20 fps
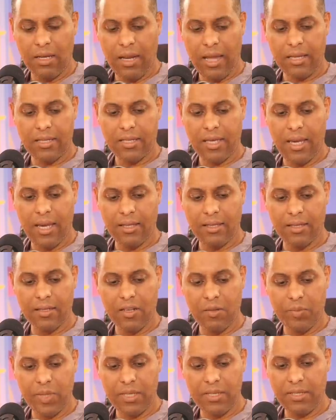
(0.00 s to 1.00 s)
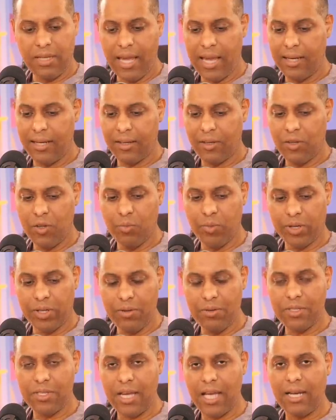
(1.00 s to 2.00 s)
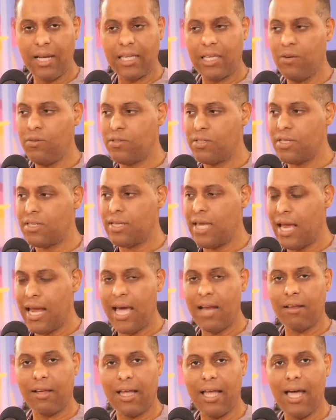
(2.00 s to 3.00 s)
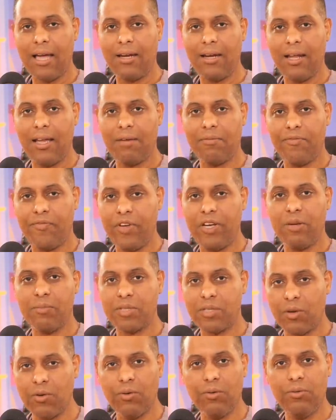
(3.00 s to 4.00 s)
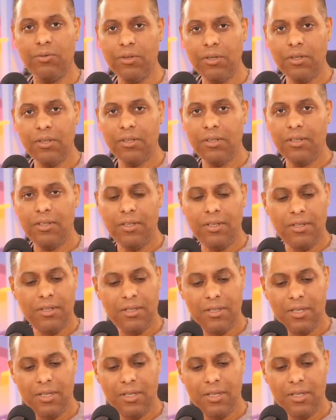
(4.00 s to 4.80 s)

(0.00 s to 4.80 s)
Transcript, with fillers: next kid that's going to be Stanley Kubrick. You sound like you just got out of goddamn film school. I know.